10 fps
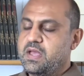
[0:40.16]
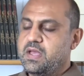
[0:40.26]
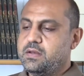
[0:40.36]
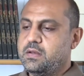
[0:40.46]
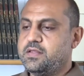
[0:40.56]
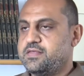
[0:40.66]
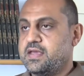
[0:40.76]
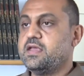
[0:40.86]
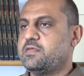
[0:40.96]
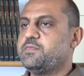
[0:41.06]
and
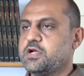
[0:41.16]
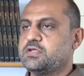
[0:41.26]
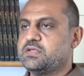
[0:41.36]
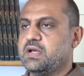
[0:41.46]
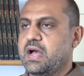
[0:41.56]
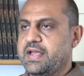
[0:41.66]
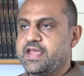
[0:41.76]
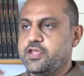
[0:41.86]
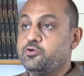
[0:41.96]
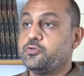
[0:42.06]
it's because I
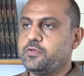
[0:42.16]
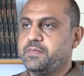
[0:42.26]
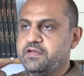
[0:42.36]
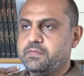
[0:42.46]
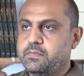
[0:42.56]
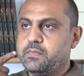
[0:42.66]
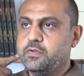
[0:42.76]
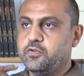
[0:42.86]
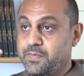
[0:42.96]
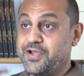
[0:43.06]
get used to my
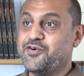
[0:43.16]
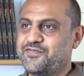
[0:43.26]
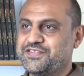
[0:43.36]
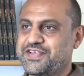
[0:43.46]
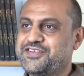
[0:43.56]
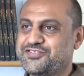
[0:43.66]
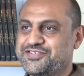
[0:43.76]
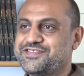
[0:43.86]
conversations,